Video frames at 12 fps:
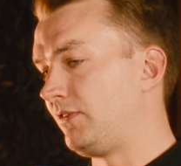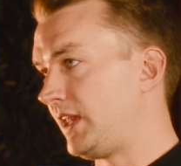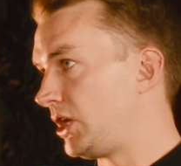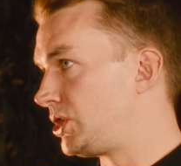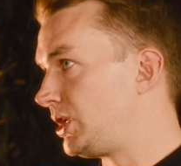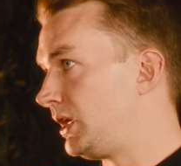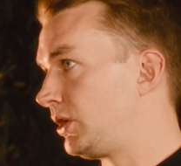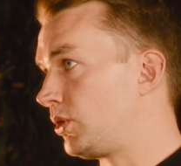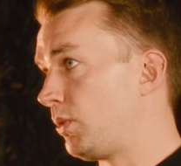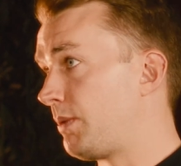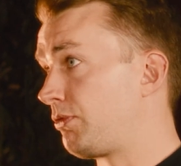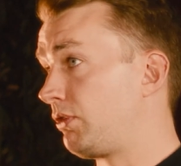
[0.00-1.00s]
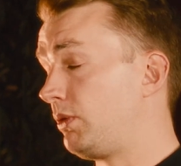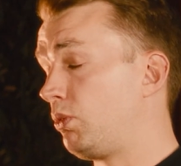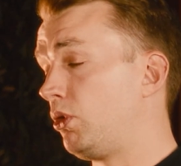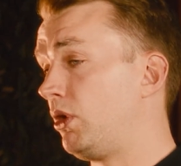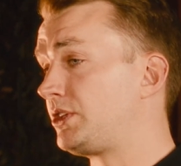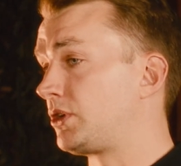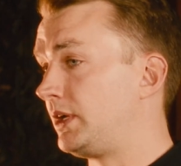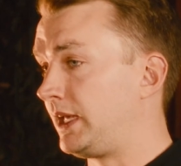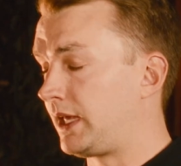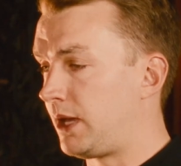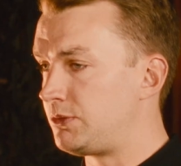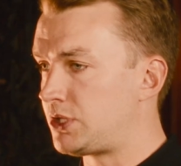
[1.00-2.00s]
of next year called Web3 War. It's got an
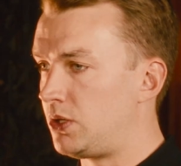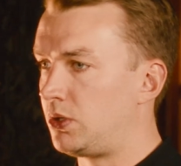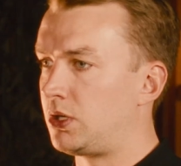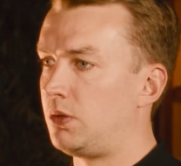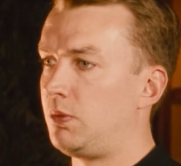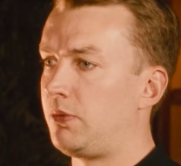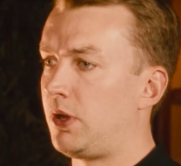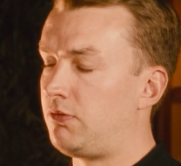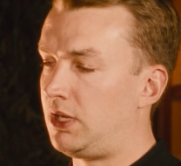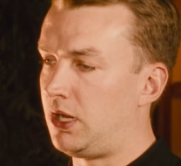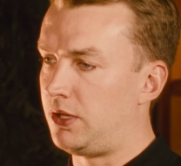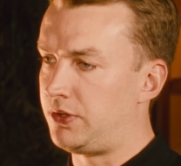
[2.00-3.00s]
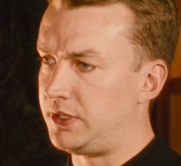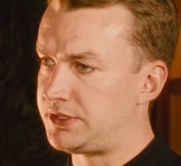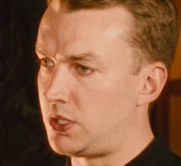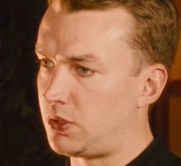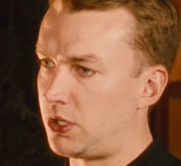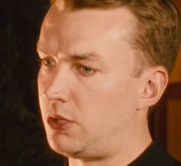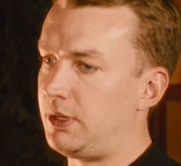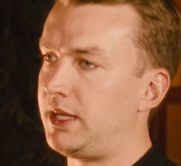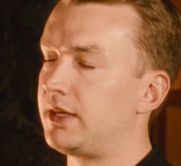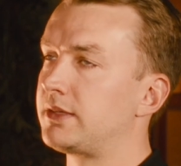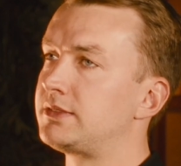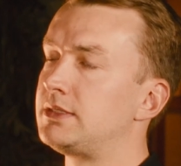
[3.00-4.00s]
in-game token. We worked really hard on the
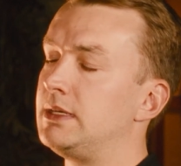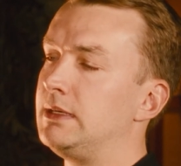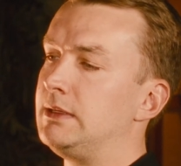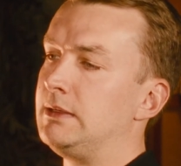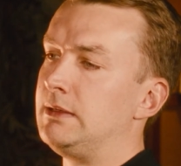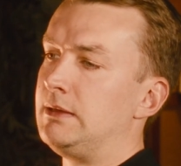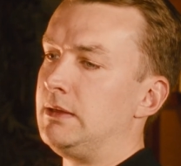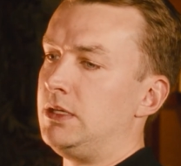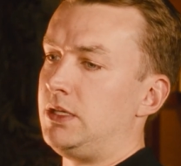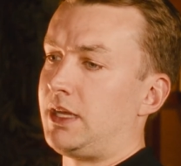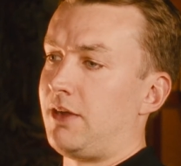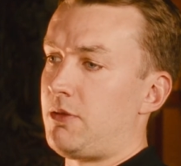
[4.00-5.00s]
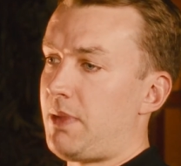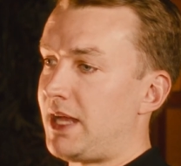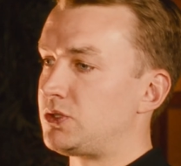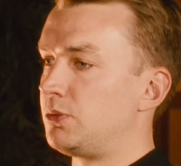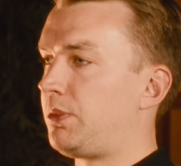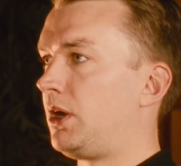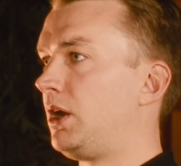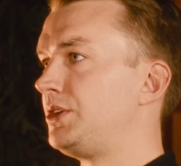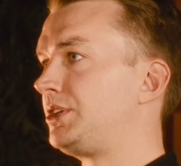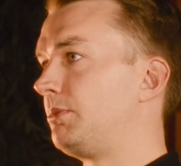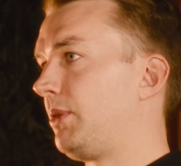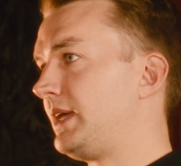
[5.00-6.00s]
tokenomics. You can have a battle
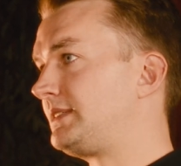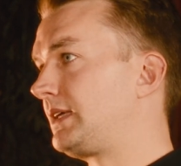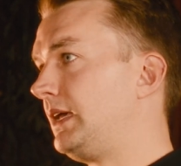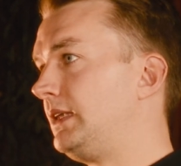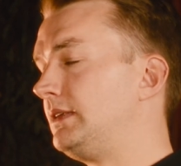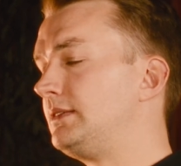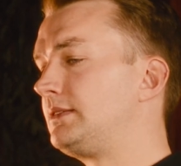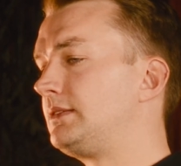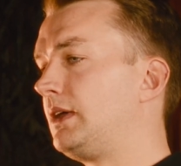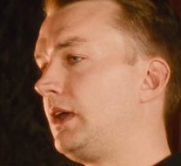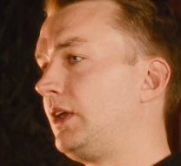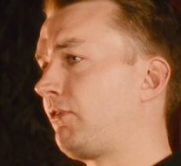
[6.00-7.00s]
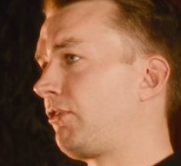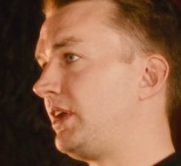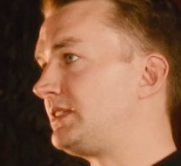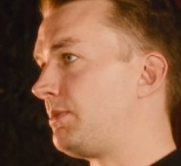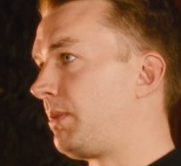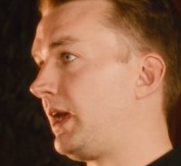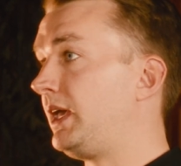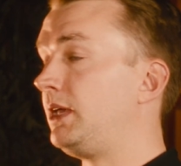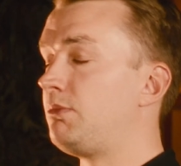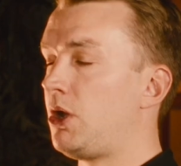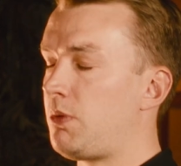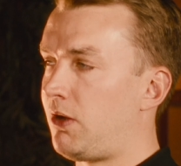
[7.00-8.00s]
pass, you can buy skins. It's free to
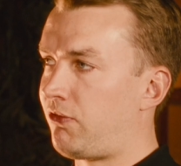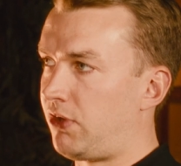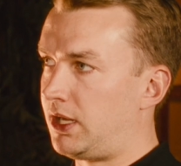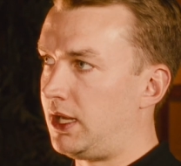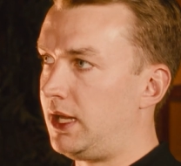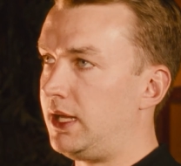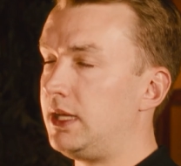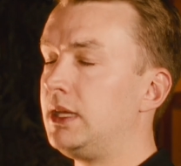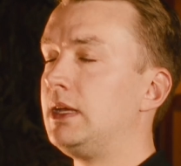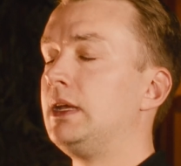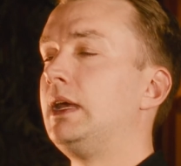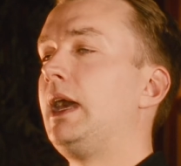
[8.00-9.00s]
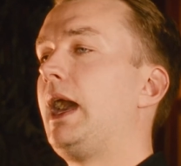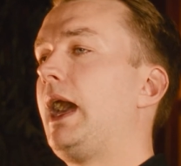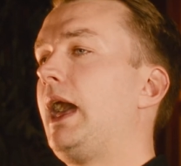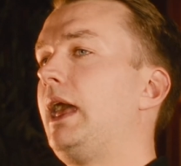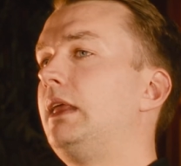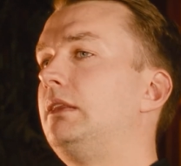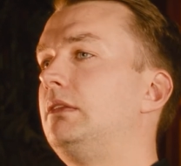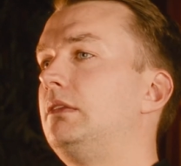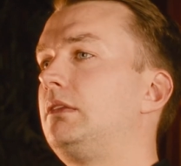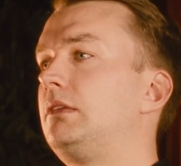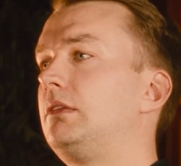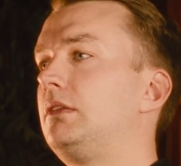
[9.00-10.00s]
play, mobile friendly,
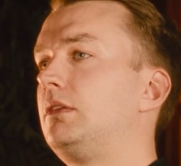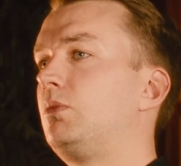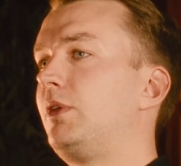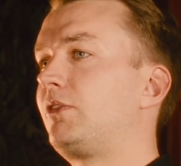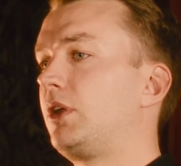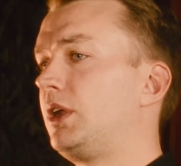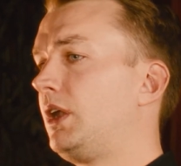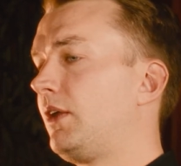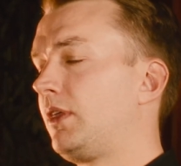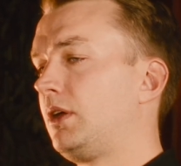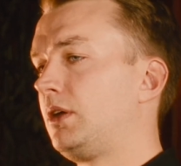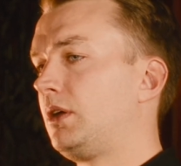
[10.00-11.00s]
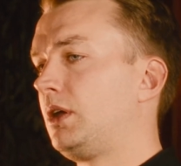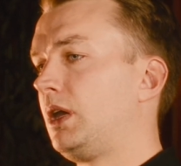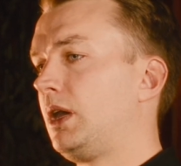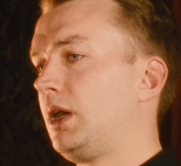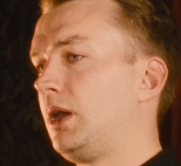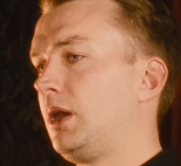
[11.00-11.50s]
and we've got another